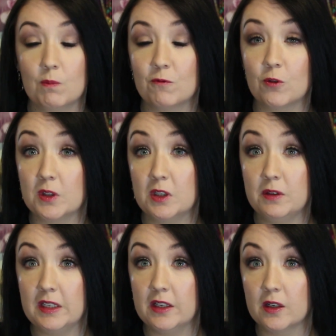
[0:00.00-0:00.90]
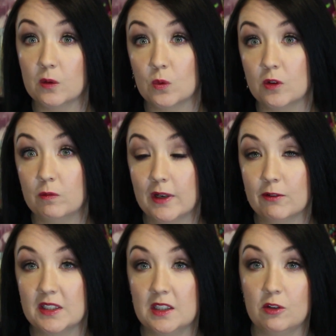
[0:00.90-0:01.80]
for the new year one of my
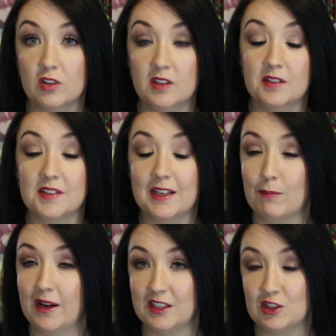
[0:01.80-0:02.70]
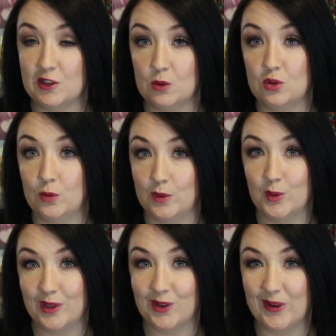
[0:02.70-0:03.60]
resolutions is to get back into YouTube in
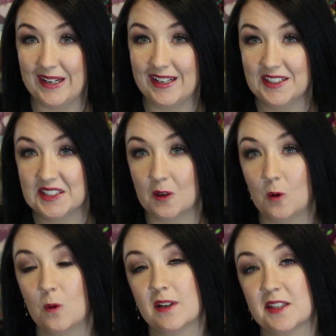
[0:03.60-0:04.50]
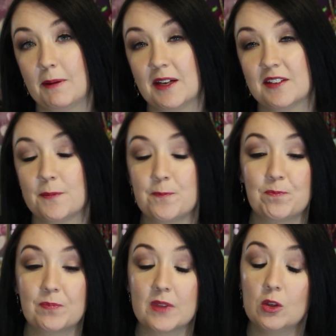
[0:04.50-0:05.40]
a big way, so expect
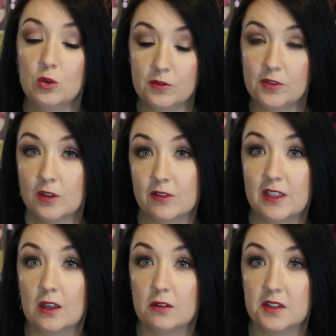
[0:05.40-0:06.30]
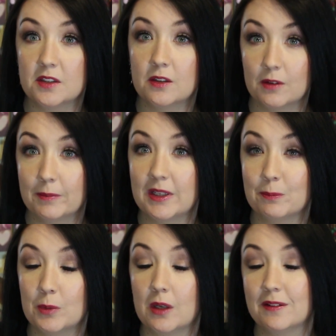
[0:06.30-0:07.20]
a good few videos coming
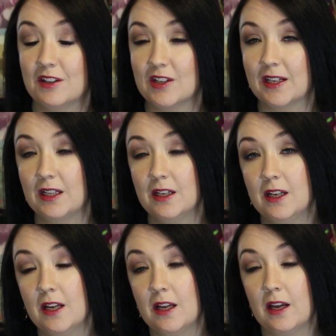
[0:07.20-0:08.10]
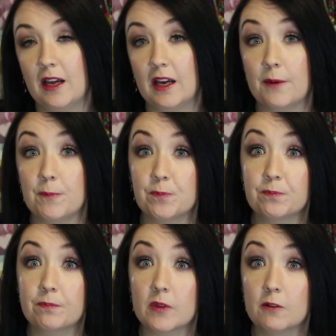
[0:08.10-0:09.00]
up on the channel.
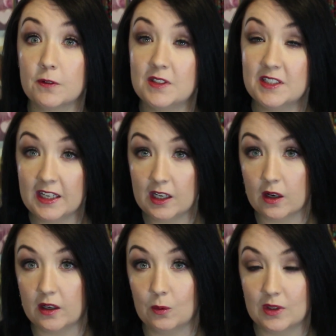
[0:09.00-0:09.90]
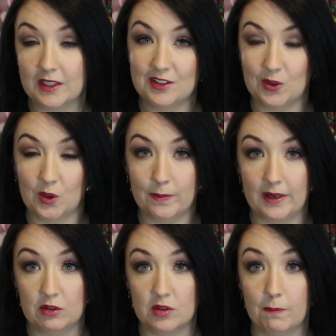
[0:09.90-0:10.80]
For today I would like to talk
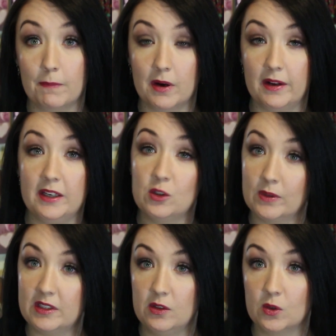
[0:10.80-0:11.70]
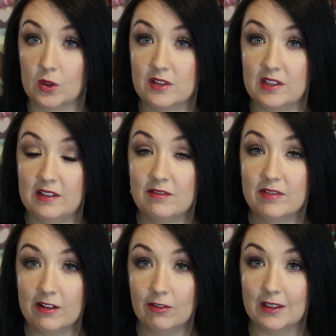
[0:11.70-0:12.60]
about my 2013
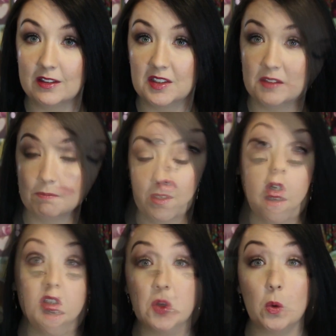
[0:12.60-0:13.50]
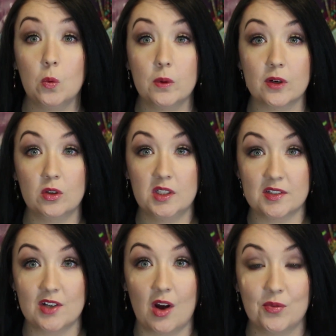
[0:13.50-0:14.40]
favourites. So we're going to
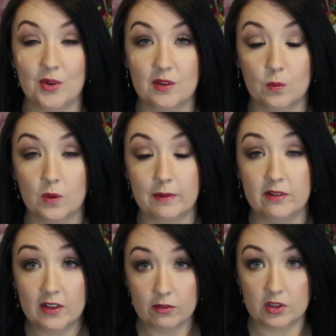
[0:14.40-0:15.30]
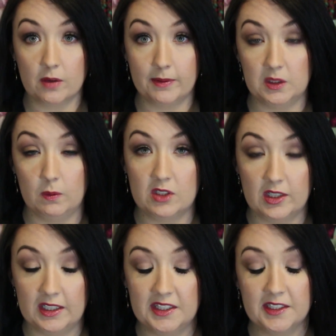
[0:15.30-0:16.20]
start off with one of my favourite topics,
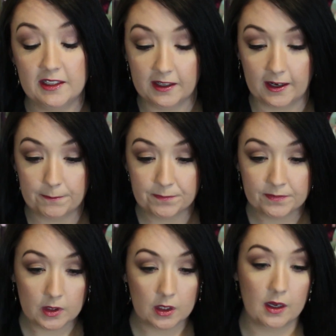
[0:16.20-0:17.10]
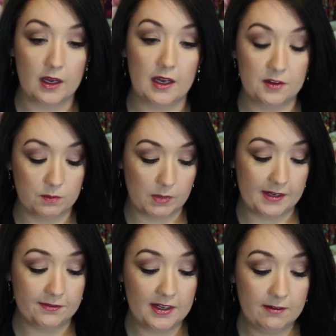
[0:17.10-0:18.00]
which is skincare. And
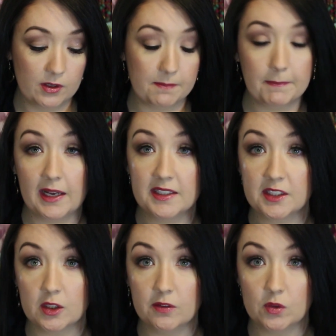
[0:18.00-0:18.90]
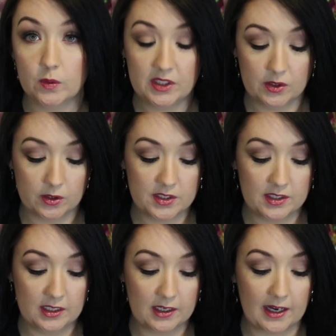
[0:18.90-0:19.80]
my favourite mask of
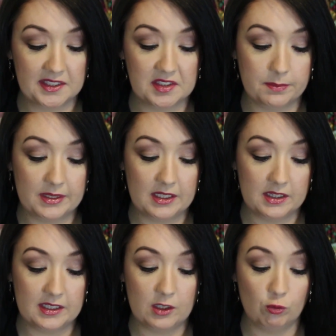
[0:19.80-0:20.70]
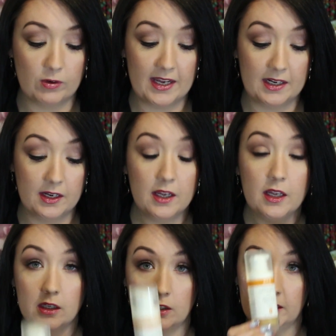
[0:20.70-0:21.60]
2013 has to be the
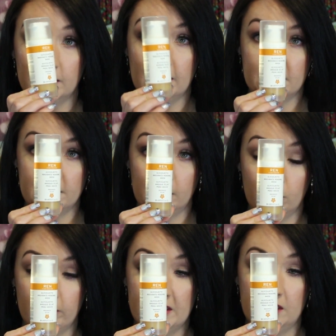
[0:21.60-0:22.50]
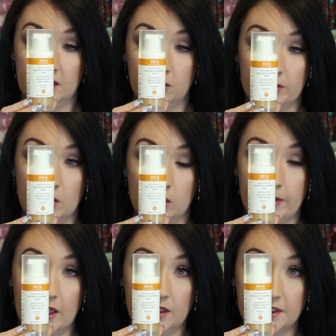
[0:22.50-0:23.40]
Glycolactic Radiance Renewal
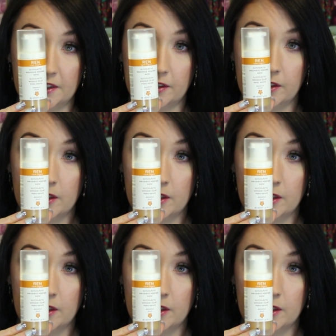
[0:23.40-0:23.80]
mask.